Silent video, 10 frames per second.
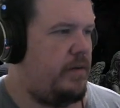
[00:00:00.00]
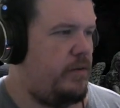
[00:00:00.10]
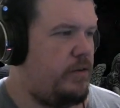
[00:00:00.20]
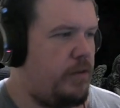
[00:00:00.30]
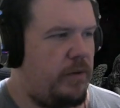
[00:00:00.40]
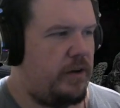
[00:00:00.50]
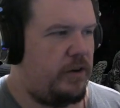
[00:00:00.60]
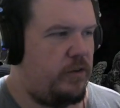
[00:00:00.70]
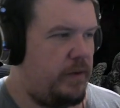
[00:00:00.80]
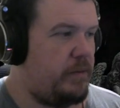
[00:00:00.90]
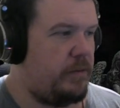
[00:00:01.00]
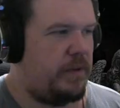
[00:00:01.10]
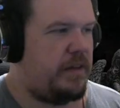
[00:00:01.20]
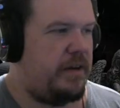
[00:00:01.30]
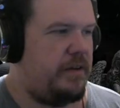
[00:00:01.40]
You don't agree with
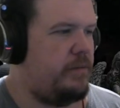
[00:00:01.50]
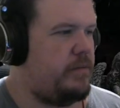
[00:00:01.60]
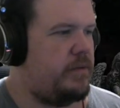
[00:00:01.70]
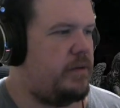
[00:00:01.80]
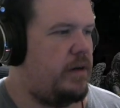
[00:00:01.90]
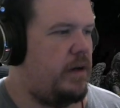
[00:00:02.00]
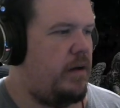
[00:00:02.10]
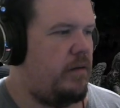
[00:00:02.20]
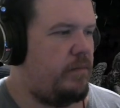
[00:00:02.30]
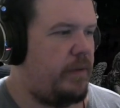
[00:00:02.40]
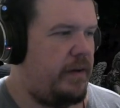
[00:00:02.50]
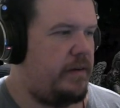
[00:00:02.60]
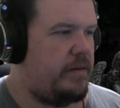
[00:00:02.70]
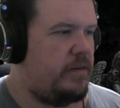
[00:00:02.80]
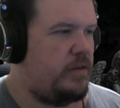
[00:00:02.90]
what they do, but
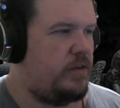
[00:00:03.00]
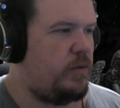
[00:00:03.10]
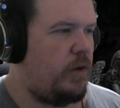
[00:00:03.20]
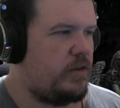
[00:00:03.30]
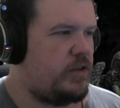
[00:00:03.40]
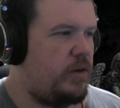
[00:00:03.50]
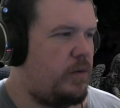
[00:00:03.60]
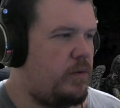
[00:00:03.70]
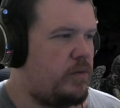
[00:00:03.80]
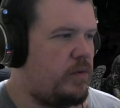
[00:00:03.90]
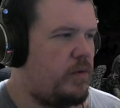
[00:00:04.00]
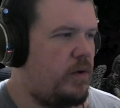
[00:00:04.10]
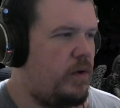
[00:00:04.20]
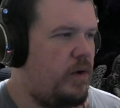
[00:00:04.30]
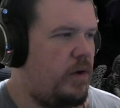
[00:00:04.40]
you also
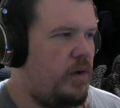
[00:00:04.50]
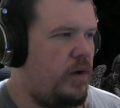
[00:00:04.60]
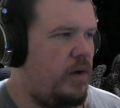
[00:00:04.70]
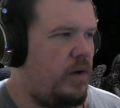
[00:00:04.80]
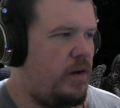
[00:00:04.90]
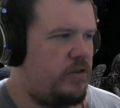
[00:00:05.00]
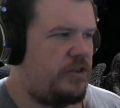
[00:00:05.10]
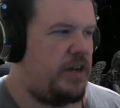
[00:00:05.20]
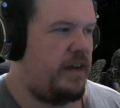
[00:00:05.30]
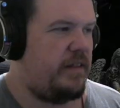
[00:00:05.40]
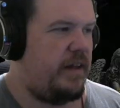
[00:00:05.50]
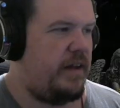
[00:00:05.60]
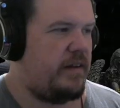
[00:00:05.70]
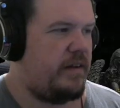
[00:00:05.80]
understand that